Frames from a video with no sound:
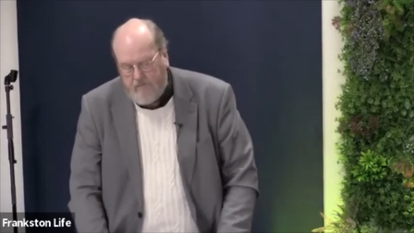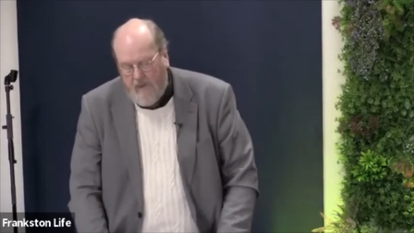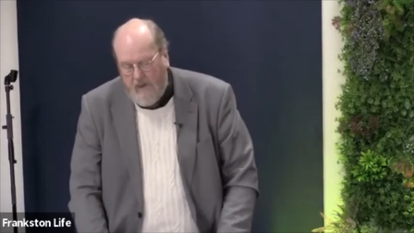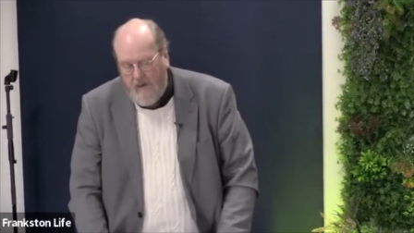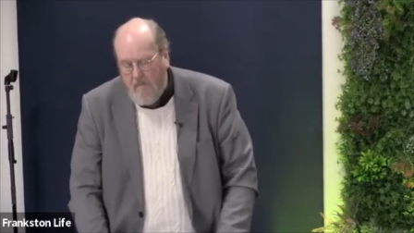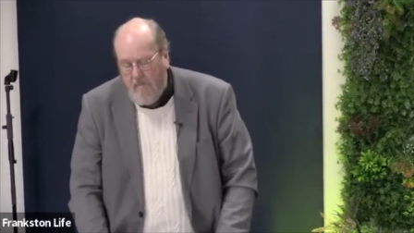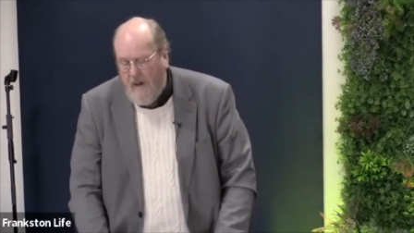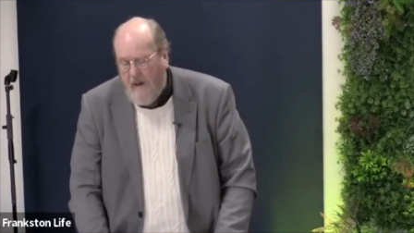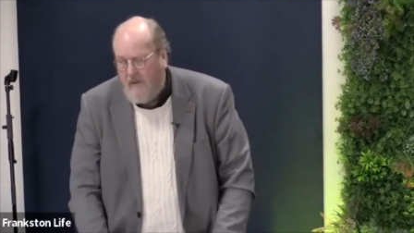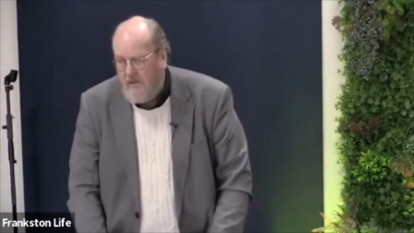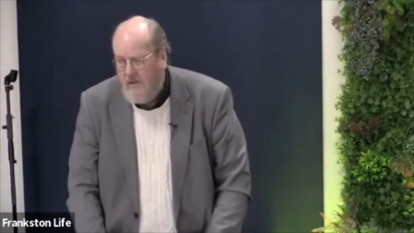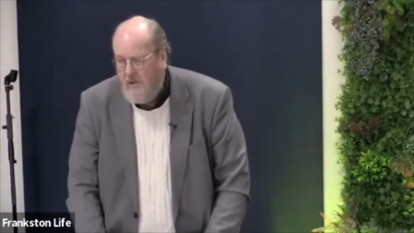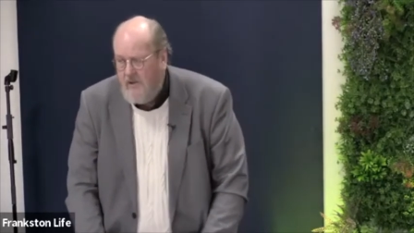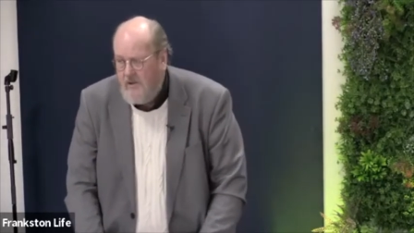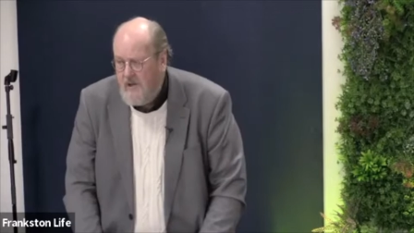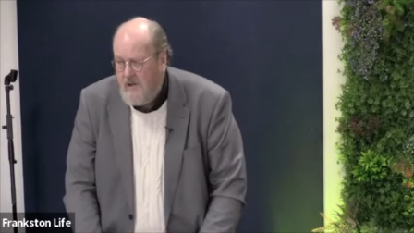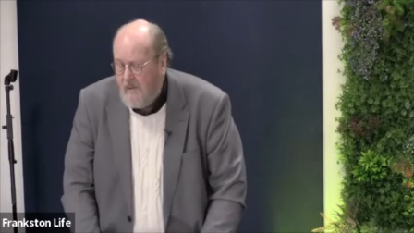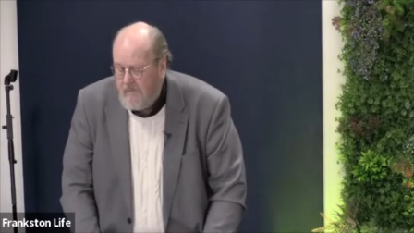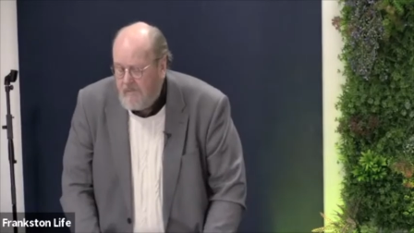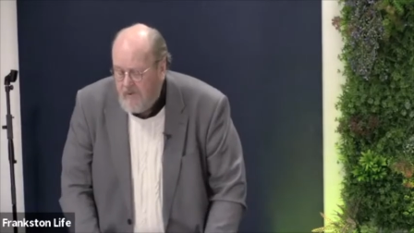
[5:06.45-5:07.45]
in Matthew
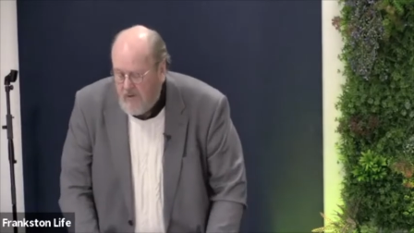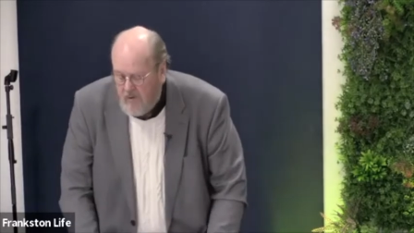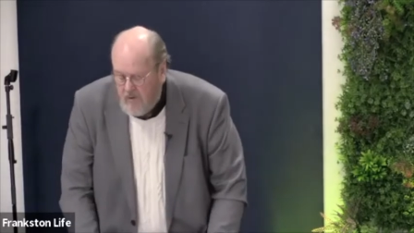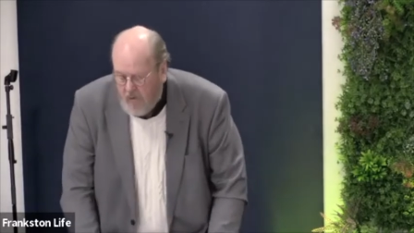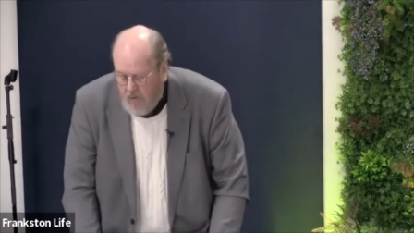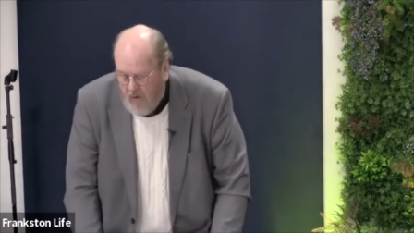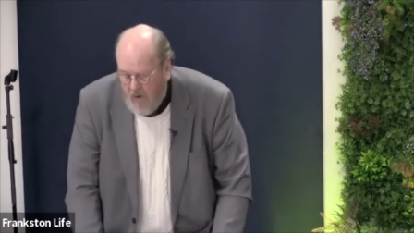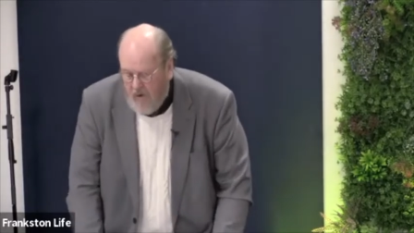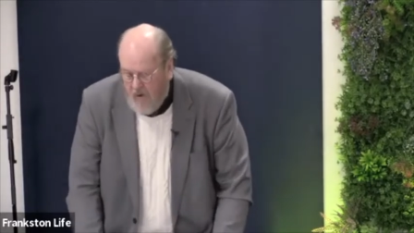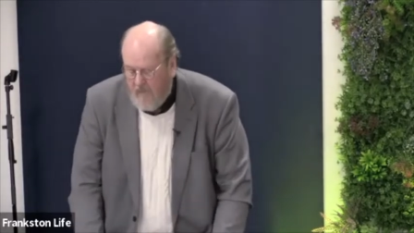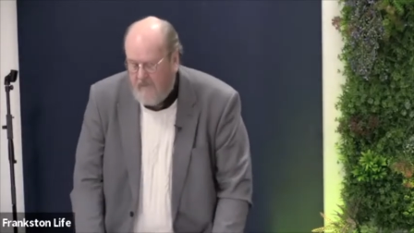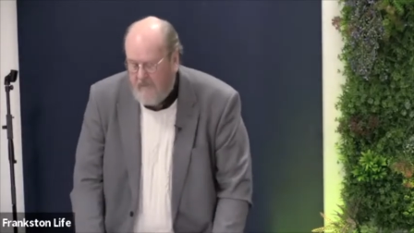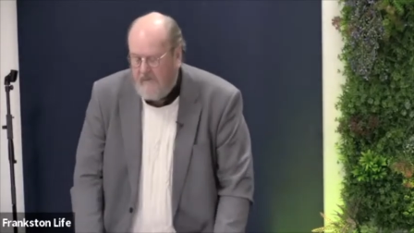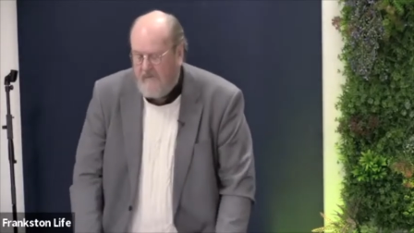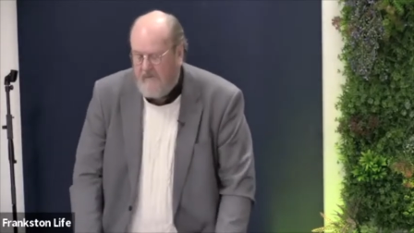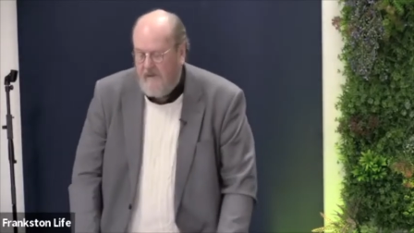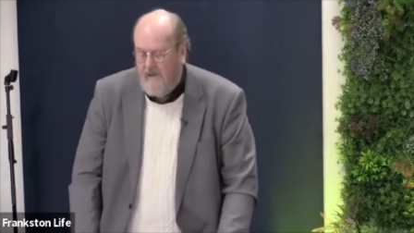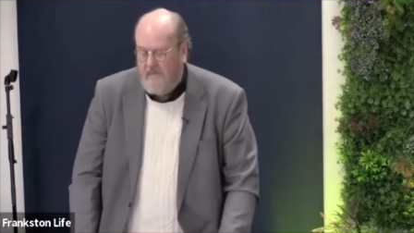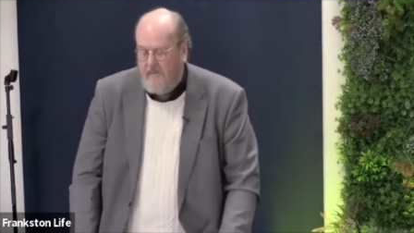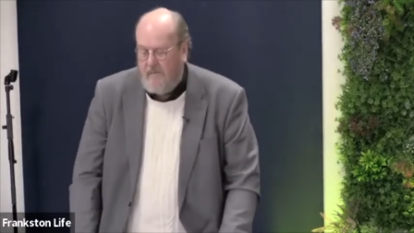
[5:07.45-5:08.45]
chapter 12, it
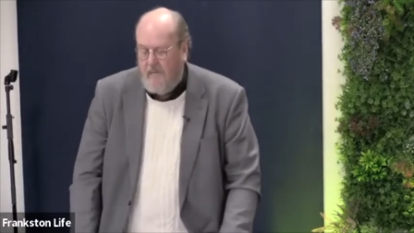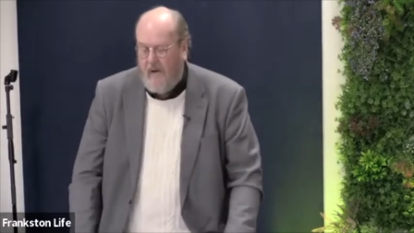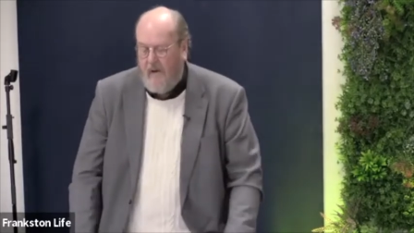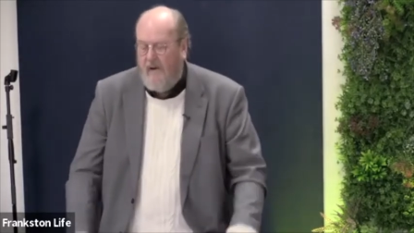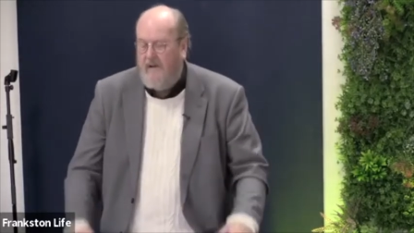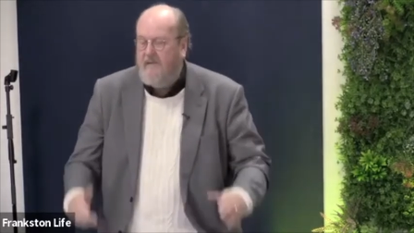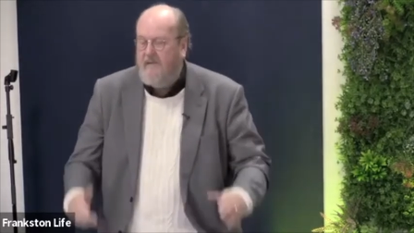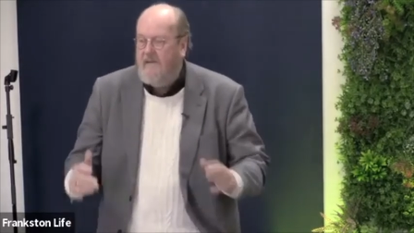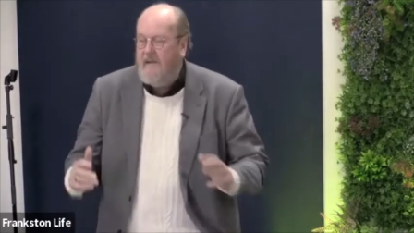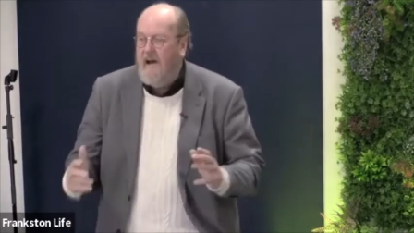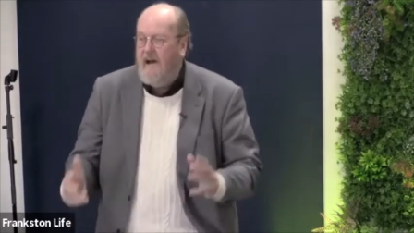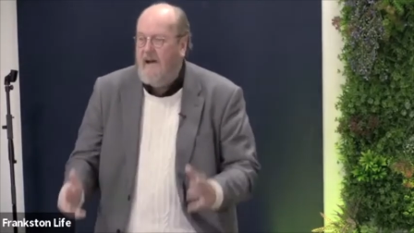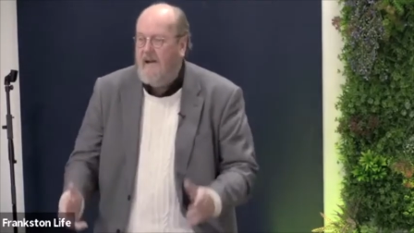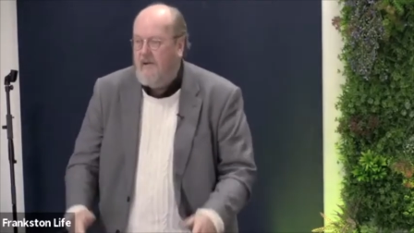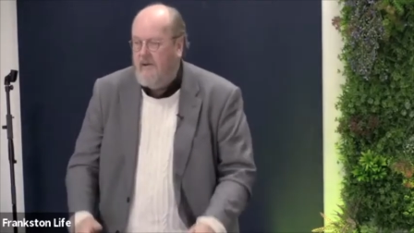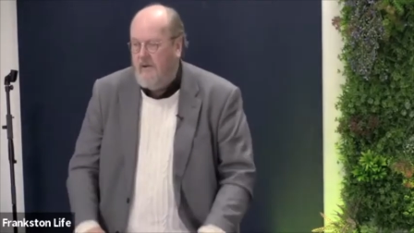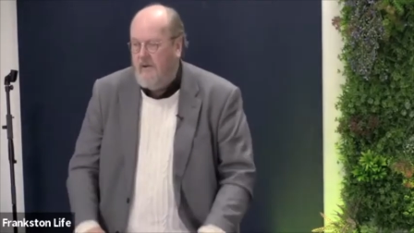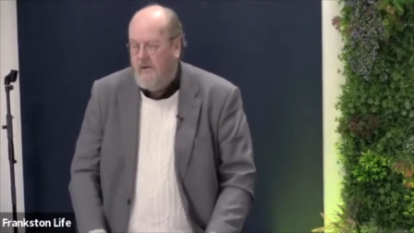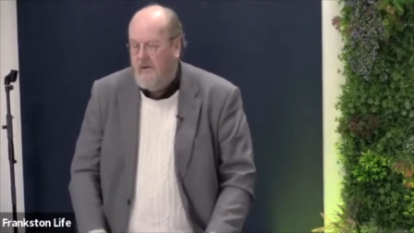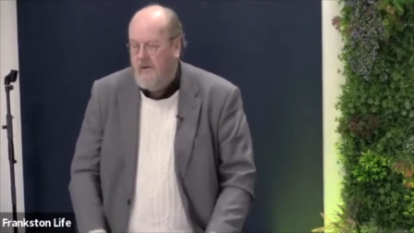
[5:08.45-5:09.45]
says, But I tell
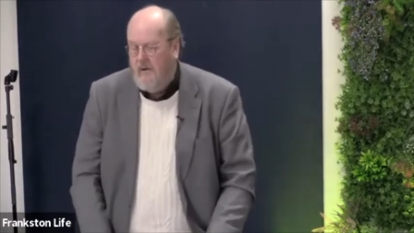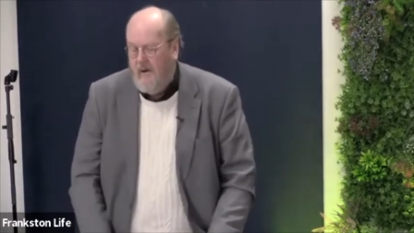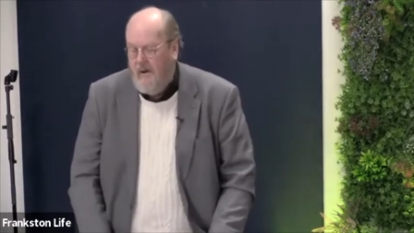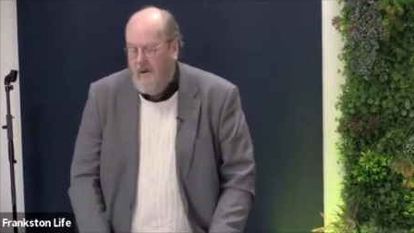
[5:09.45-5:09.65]
you